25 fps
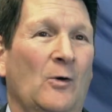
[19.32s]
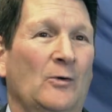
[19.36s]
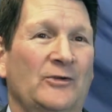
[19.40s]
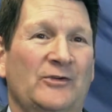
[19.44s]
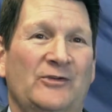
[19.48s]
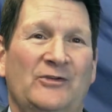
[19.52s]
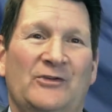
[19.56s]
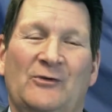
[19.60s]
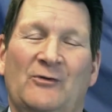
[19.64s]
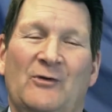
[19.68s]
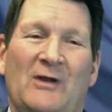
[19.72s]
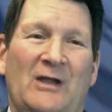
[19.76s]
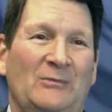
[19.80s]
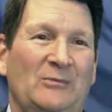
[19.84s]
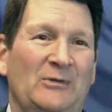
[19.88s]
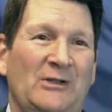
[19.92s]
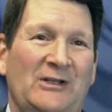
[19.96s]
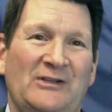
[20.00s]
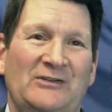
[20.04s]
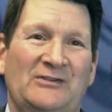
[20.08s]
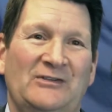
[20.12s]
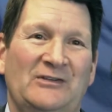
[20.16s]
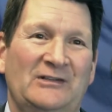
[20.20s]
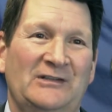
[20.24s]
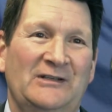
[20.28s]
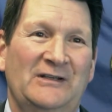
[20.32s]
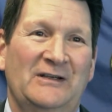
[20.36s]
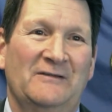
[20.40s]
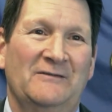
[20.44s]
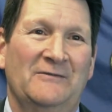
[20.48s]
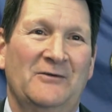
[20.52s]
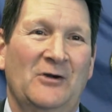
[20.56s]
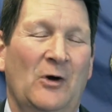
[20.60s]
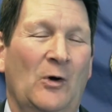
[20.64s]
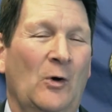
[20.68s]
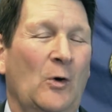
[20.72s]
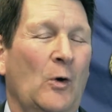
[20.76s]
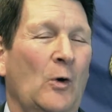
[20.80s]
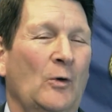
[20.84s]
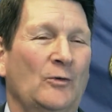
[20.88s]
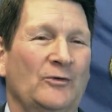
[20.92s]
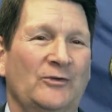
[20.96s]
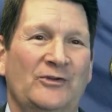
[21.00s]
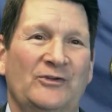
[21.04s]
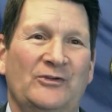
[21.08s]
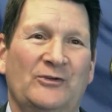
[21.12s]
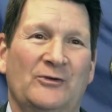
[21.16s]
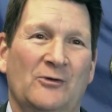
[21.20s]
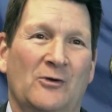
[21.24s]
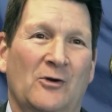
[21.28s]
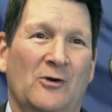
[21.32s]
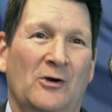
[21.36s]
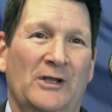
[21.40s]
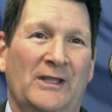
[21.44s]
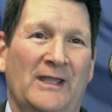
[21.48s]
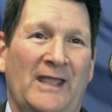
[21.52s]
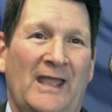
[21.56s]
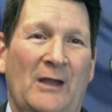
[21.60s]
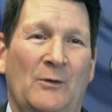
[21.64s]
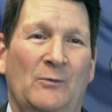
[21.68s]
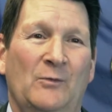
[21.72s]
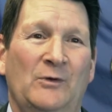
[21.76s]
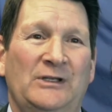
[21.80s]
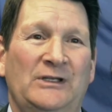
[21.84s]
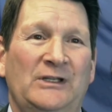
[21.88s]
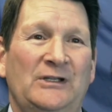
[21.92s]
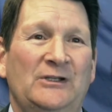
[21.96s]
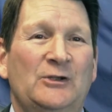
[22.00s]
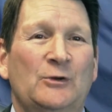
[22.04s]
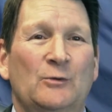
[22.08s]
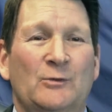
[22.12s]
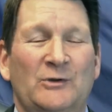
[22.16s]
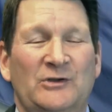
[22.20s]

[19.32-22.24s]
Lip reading: Olds is a great place to live. Olds is growing, and we need to